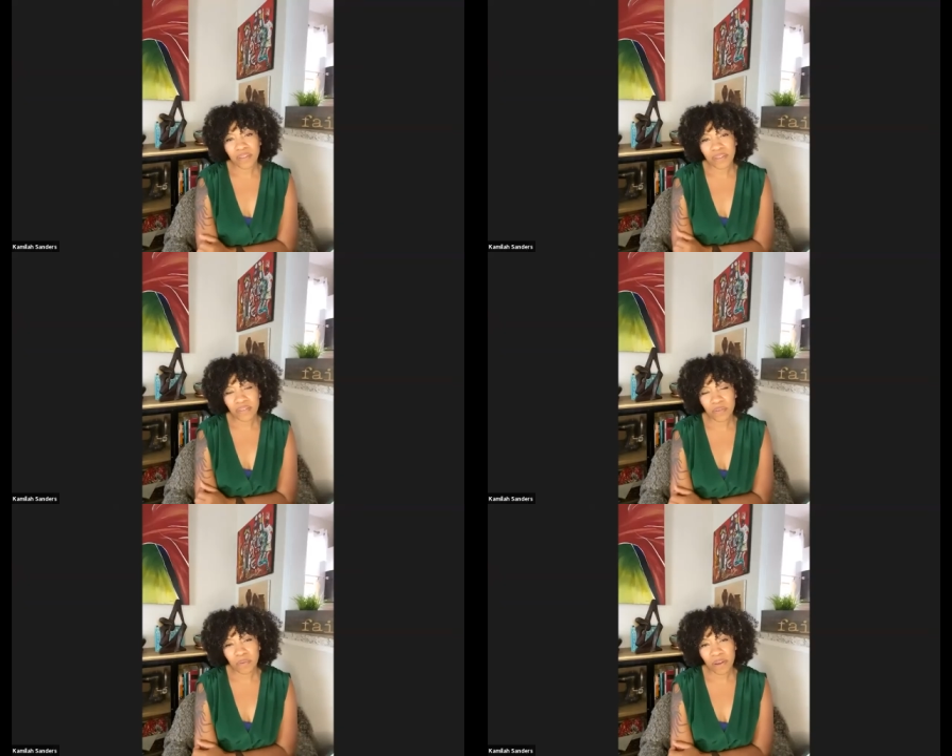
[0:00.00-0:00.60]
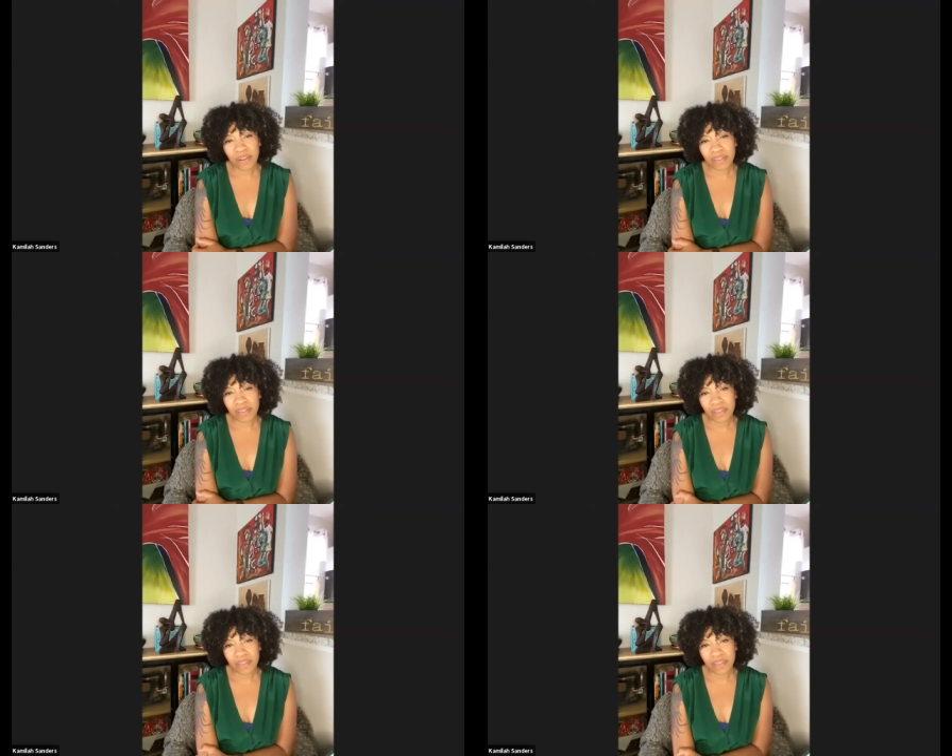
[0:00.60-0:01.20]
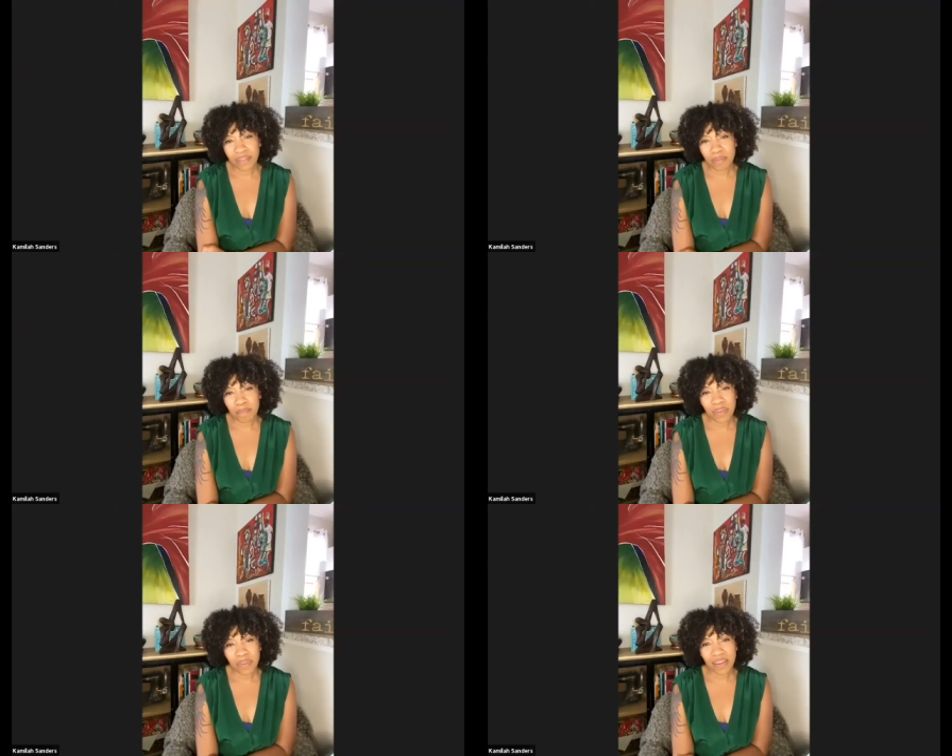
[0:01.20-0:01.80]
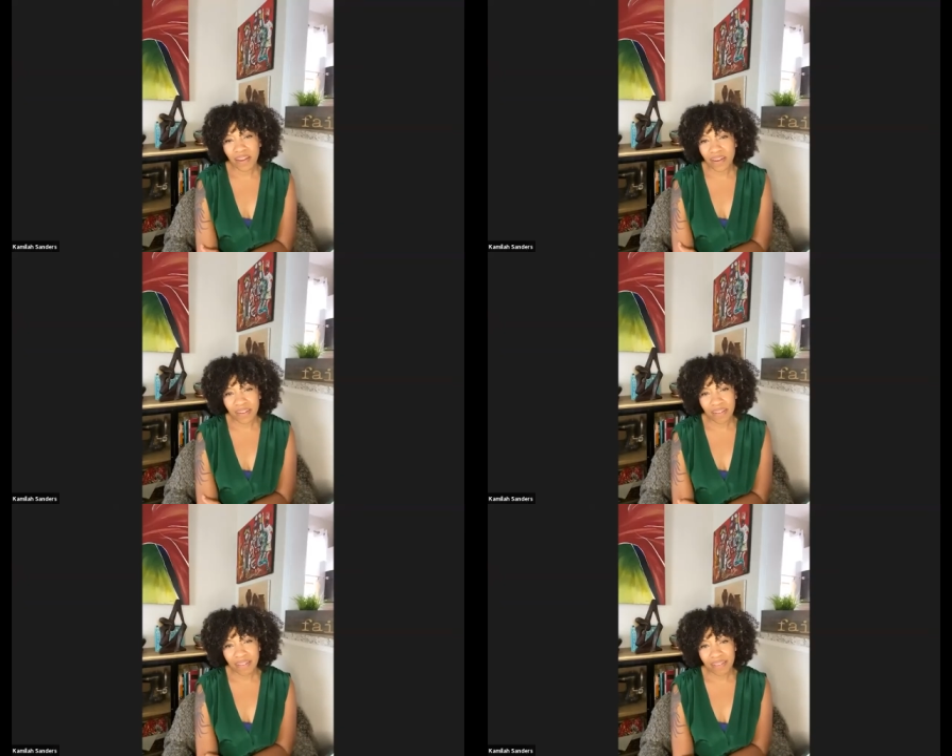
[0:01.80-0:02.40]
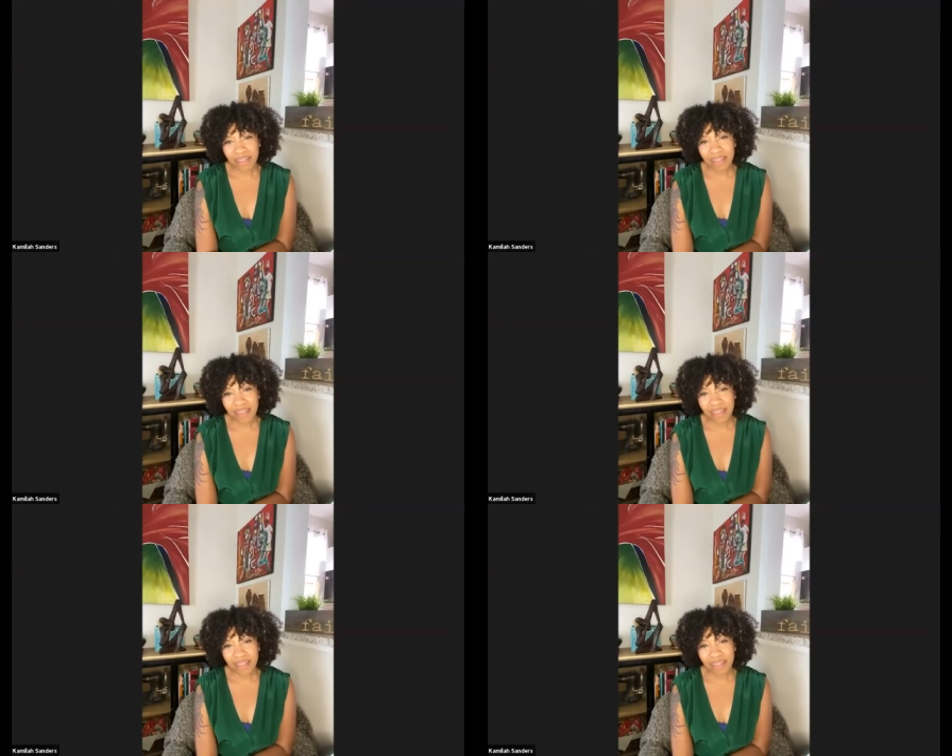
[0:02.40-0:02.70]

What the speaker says: that you wanted to be an artist?